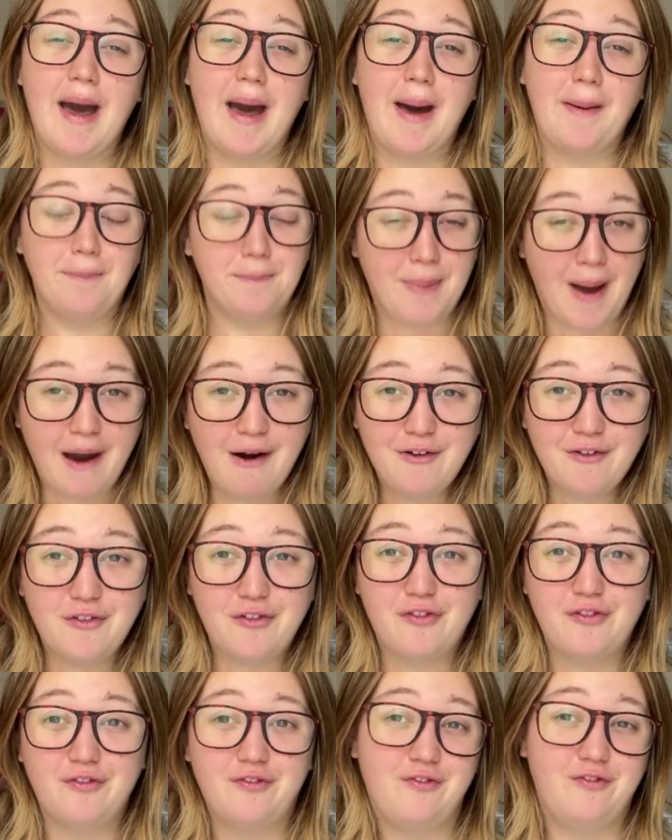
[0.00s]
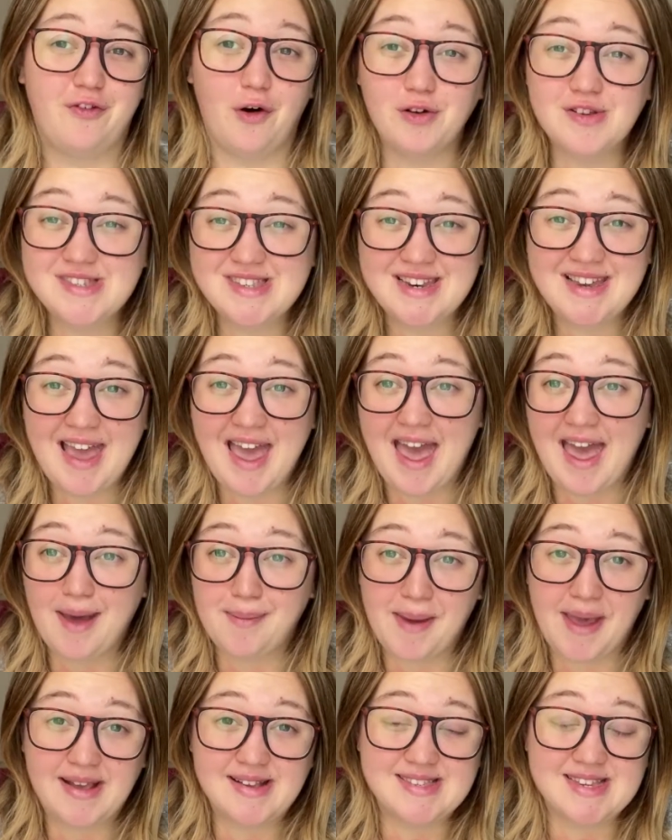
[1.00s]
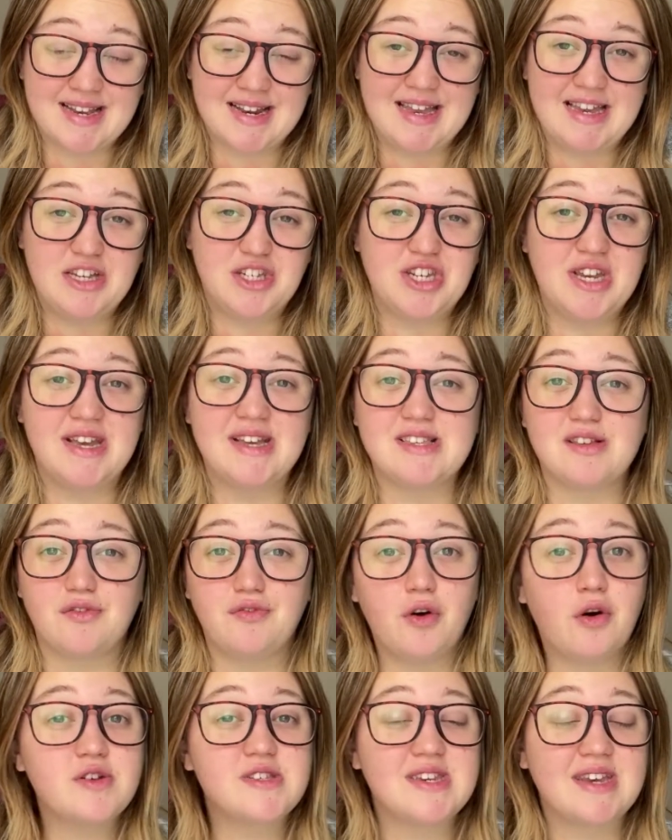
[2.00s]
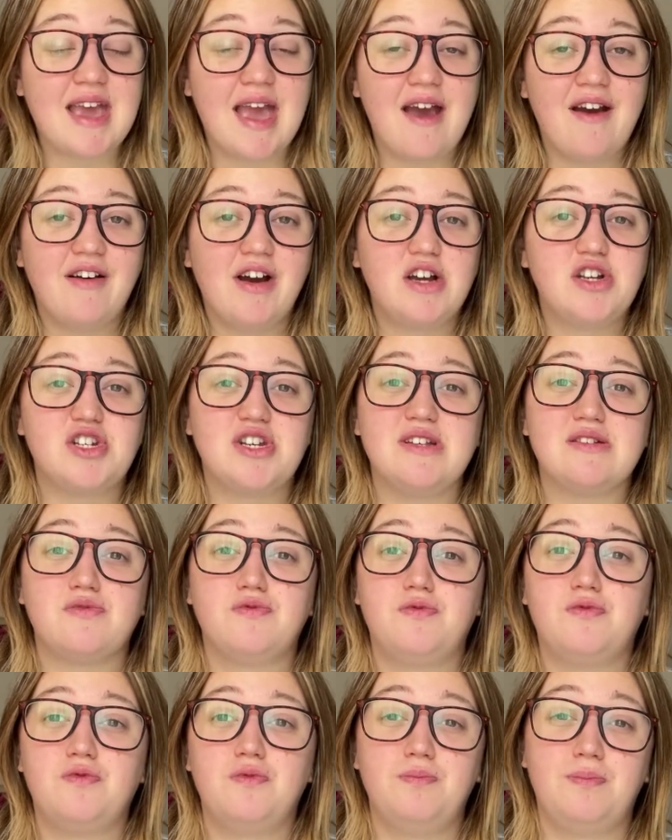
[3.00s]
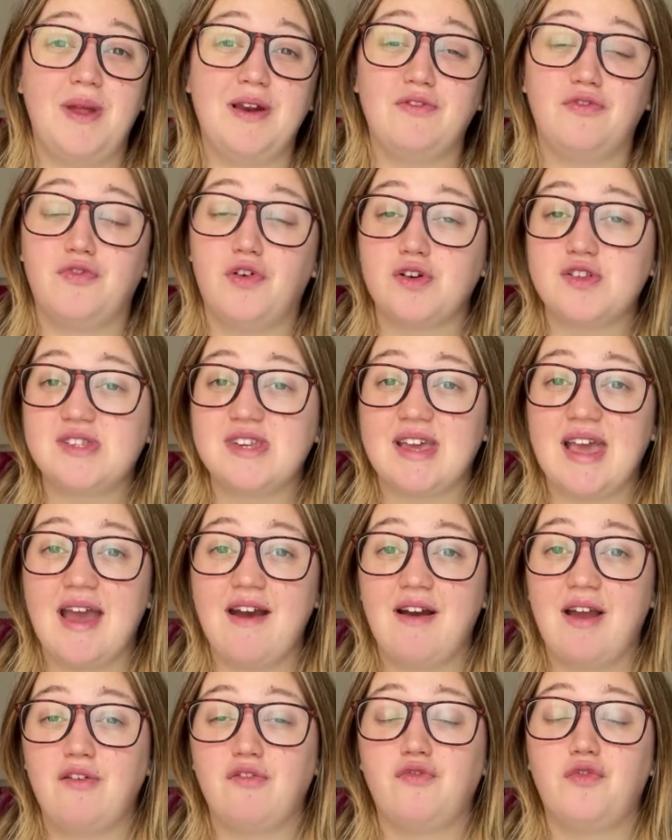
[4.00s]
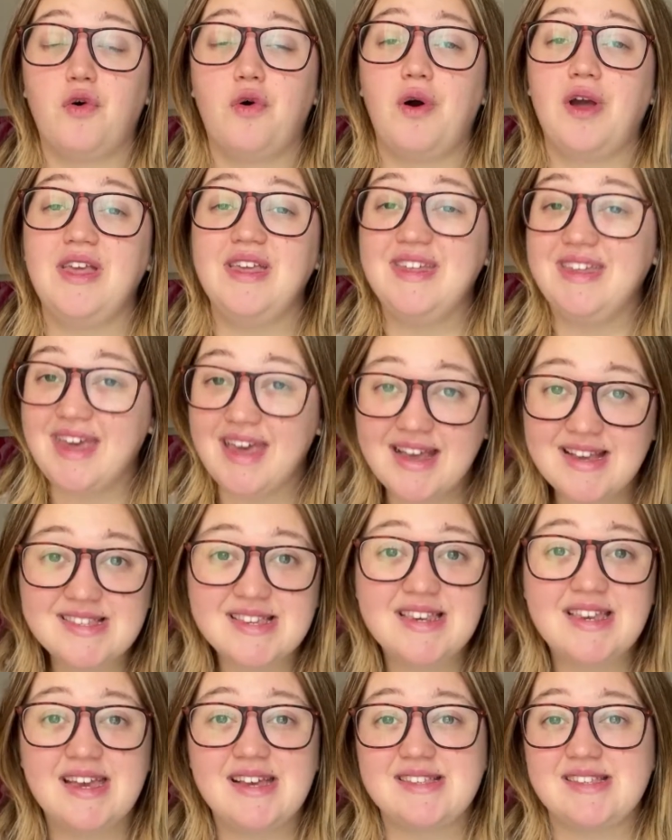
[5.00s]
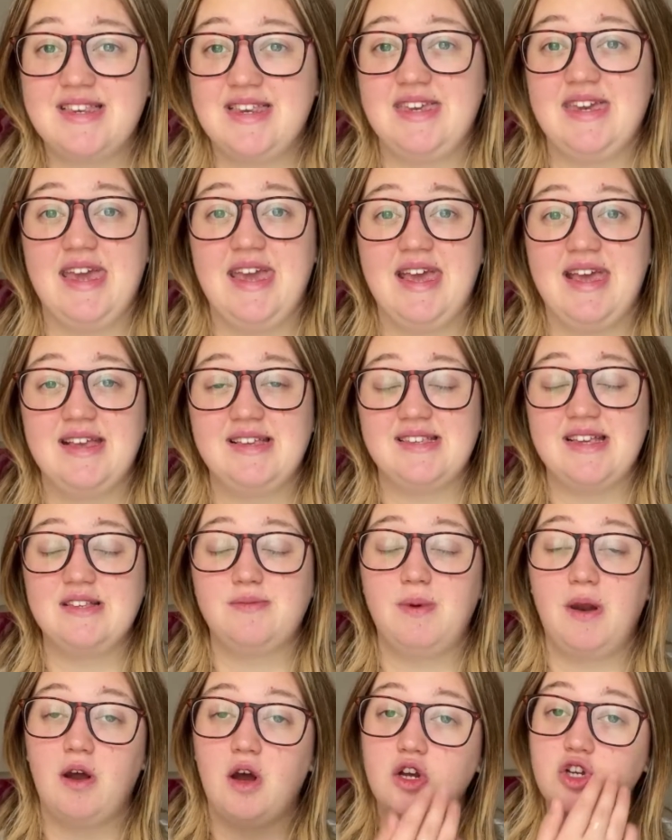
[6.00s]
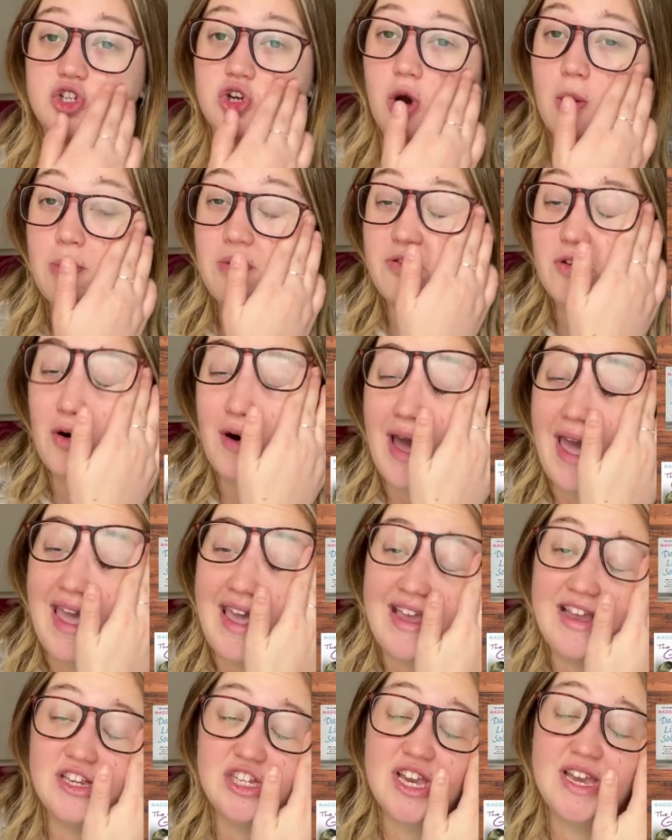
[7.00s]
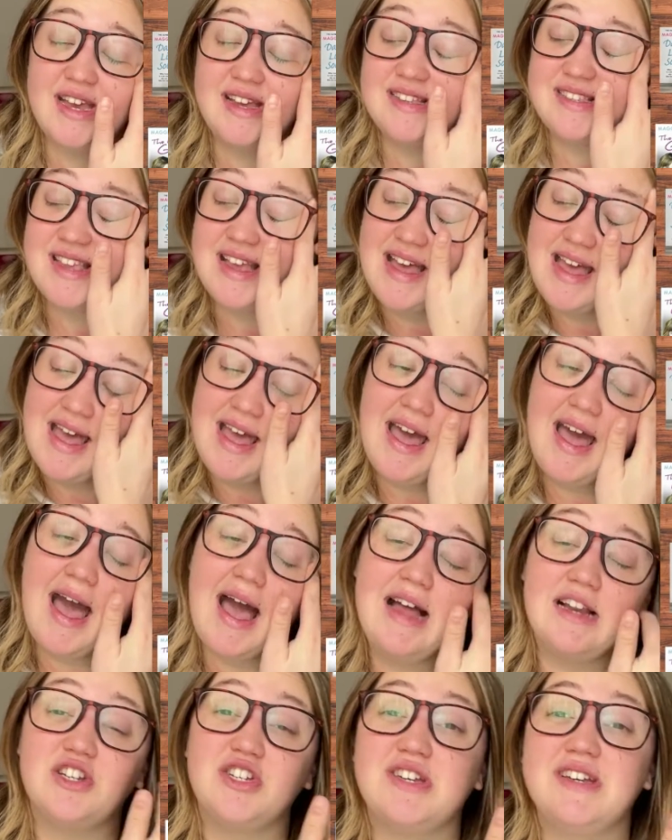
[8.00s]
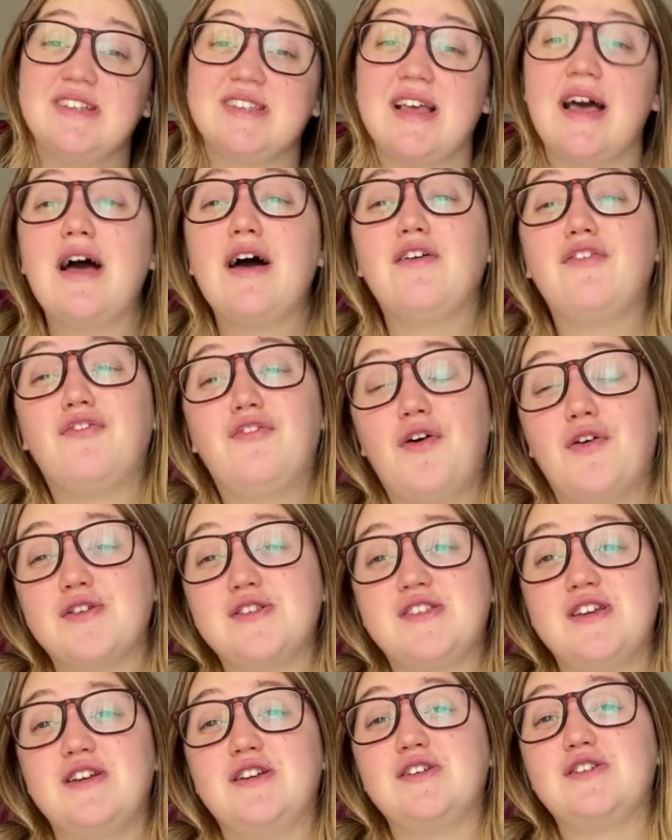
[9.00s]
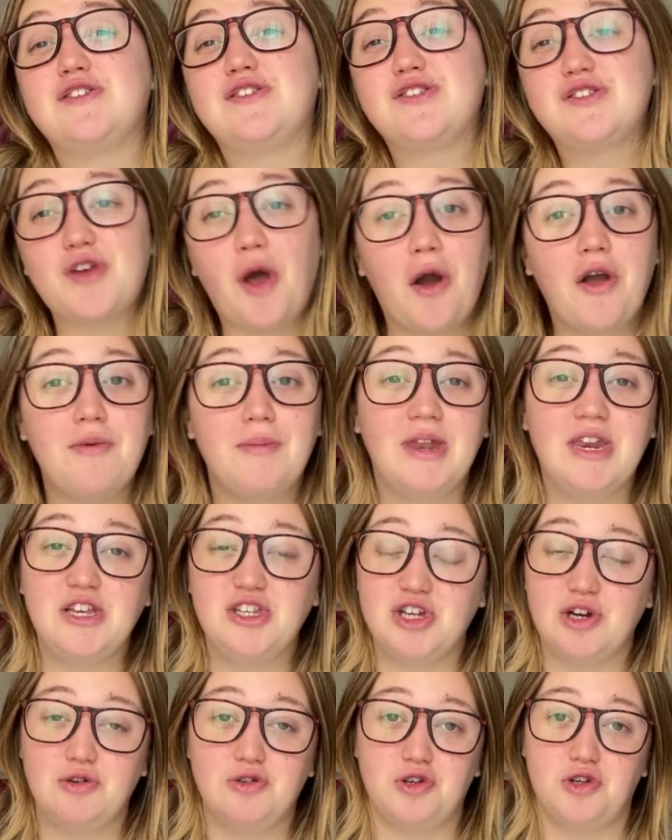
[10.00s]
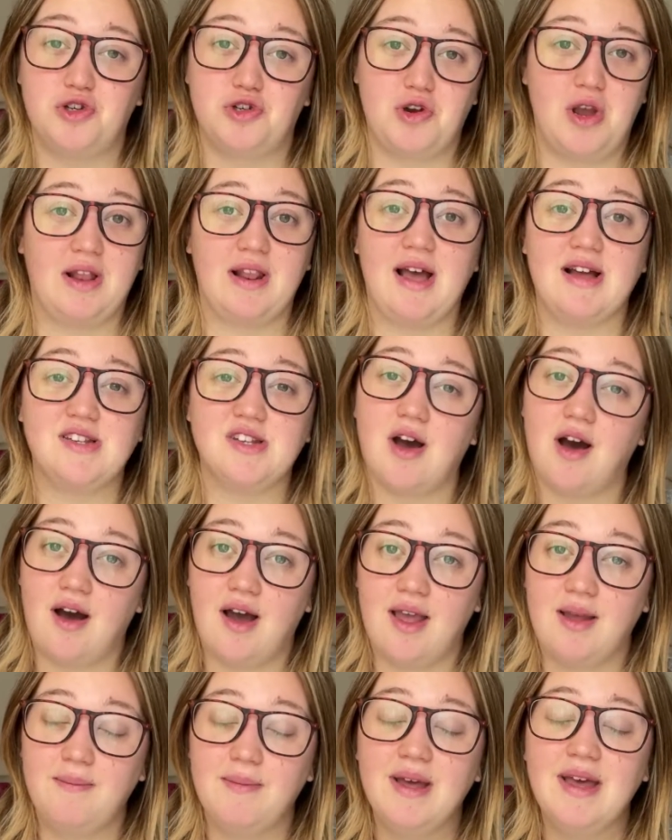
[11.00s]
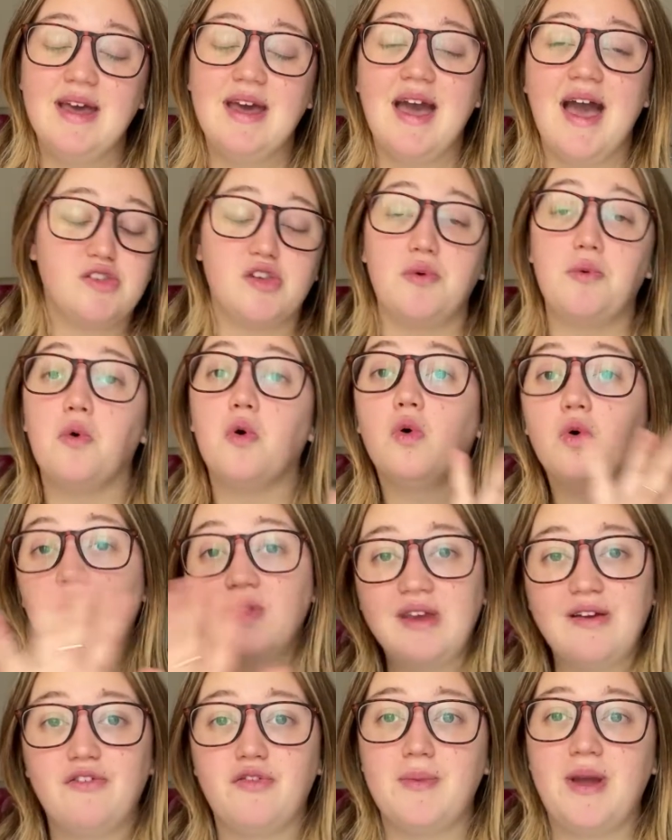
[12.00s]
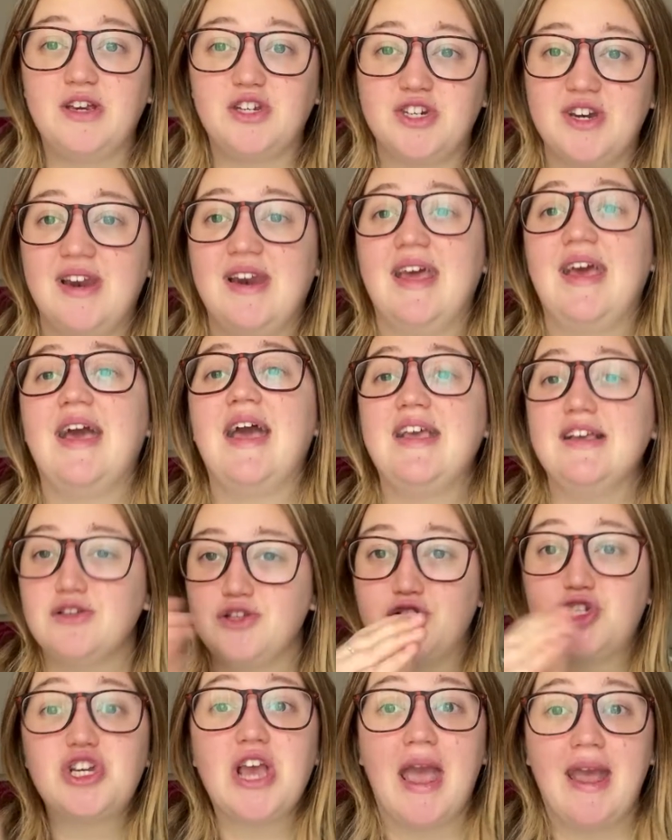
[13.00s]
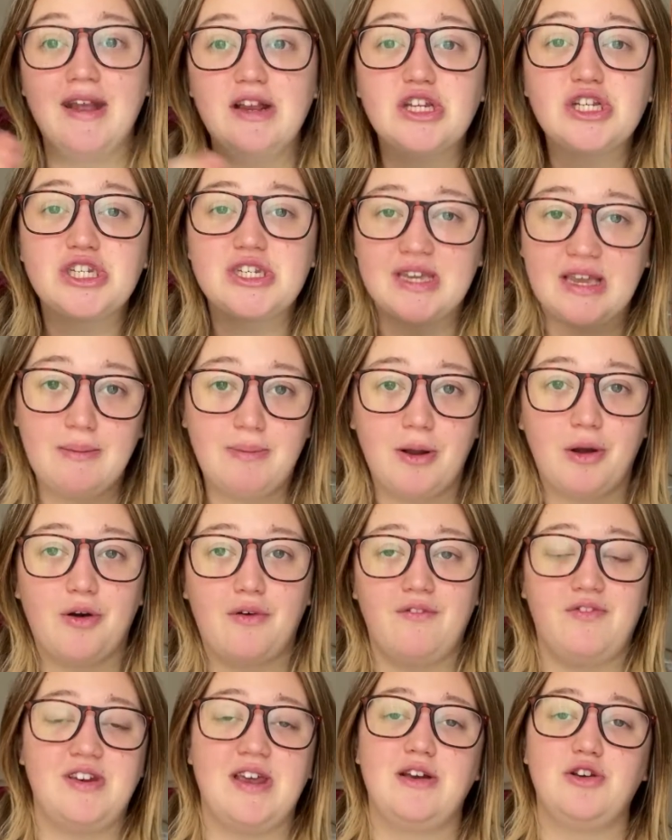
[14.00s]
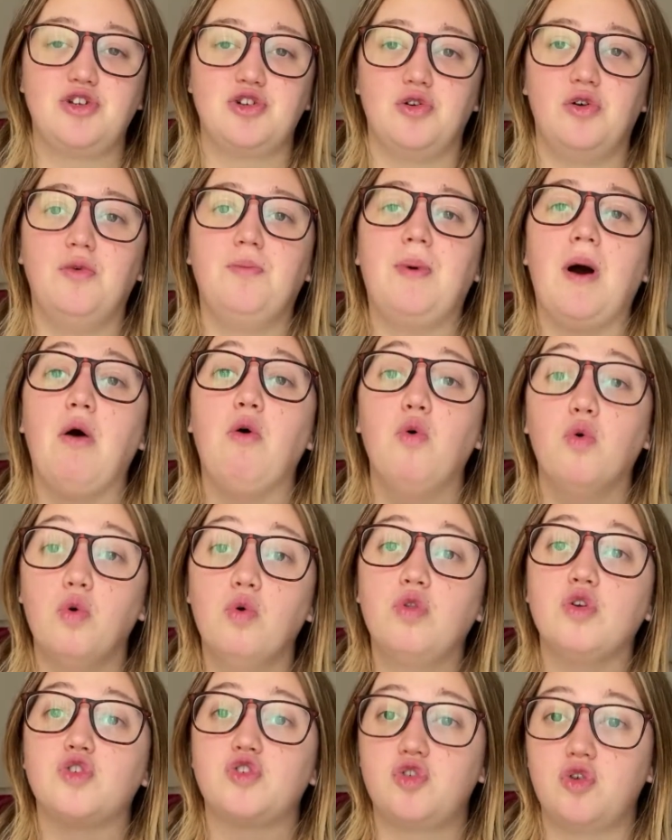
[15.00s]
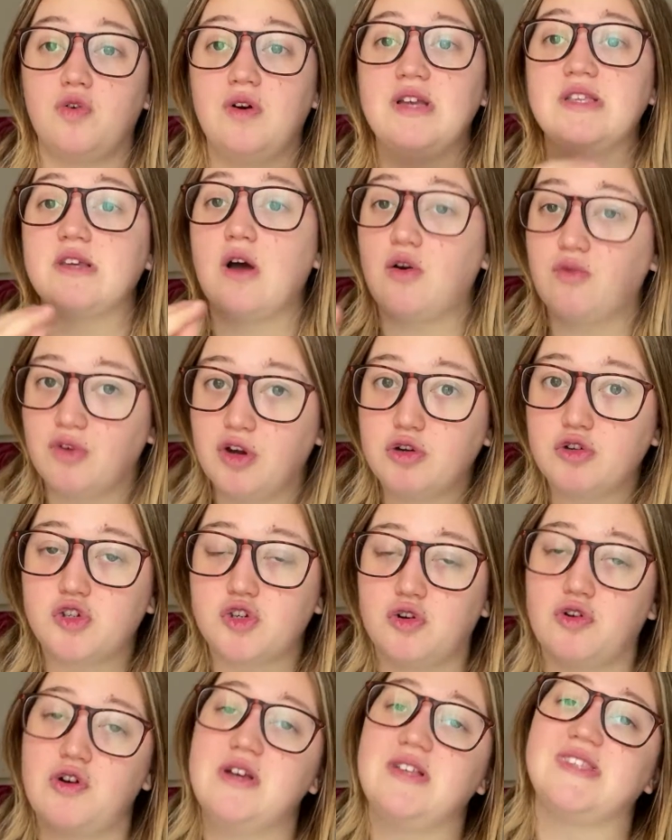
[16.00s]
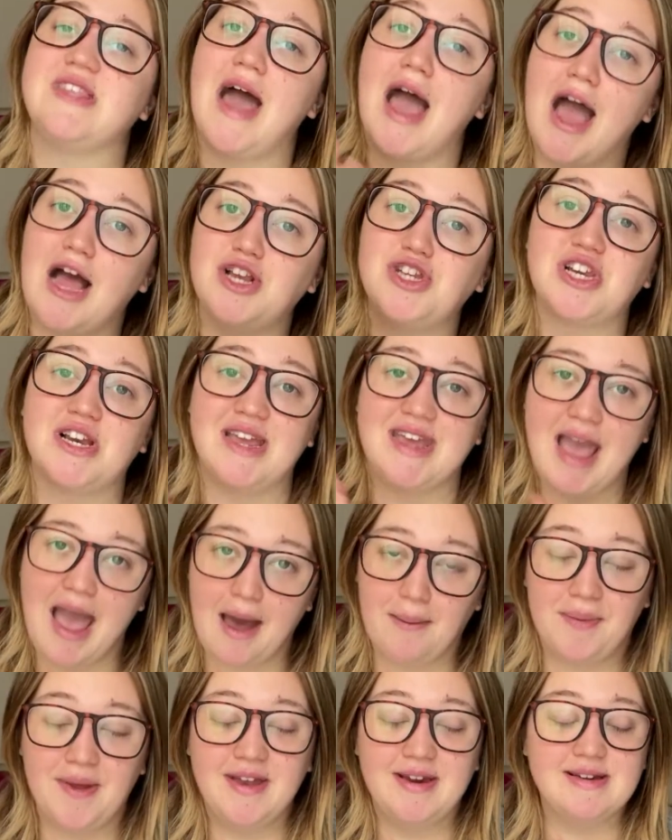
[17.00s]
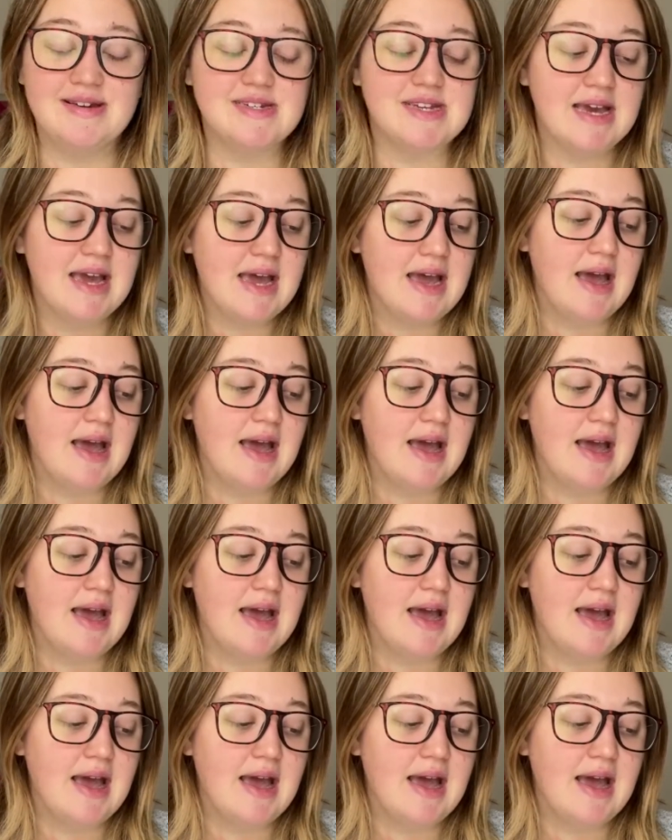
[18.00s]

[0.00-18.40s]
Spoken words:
about foster care, basically. She is a foster carer. She's been foster caring for years and years and years. It's been her job for ages, and she's fostered so many children during that time. So all the information in it is changed to keep it confidential, but all the stories are real stories that actually happened.